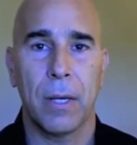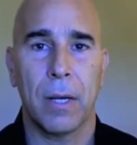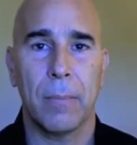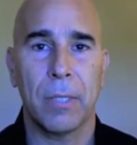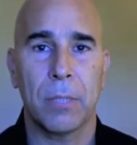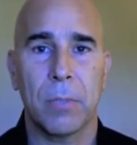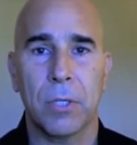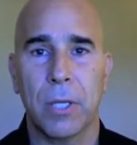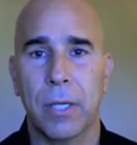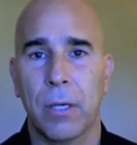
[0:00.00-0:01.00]
it's much
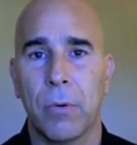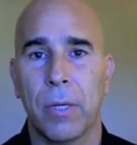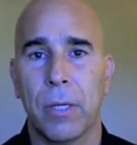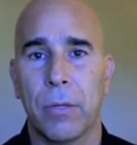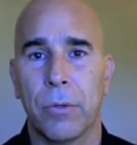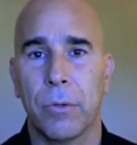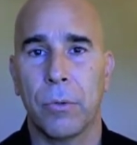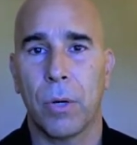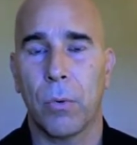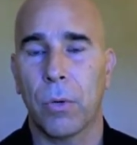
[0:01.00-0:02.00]
like going
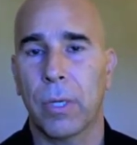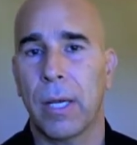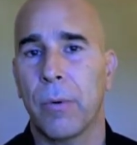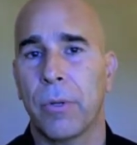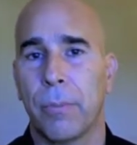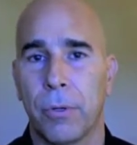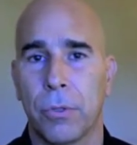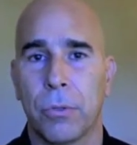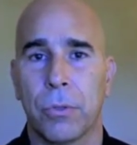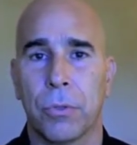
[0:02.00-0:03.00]
through a workout with a
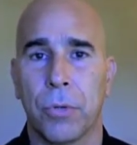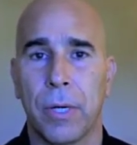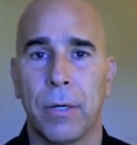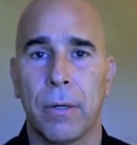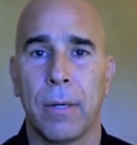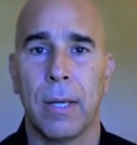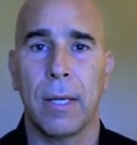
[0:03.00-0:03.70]
personal trainer